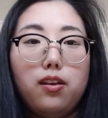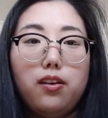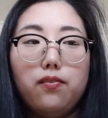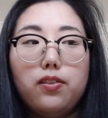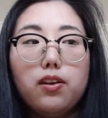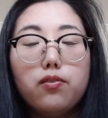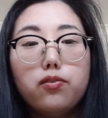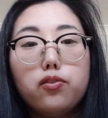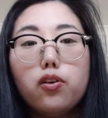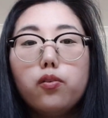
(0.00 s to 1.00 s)
if there was
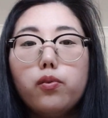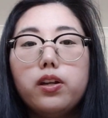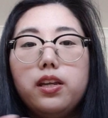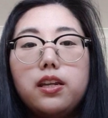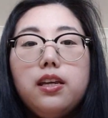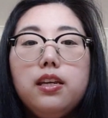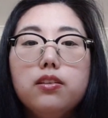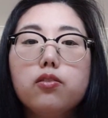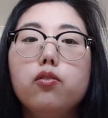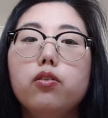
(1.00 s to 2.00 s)
no one in his
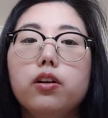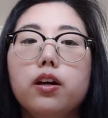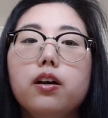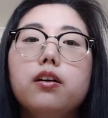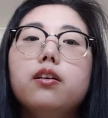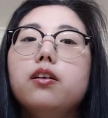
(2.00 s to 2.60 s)
corner,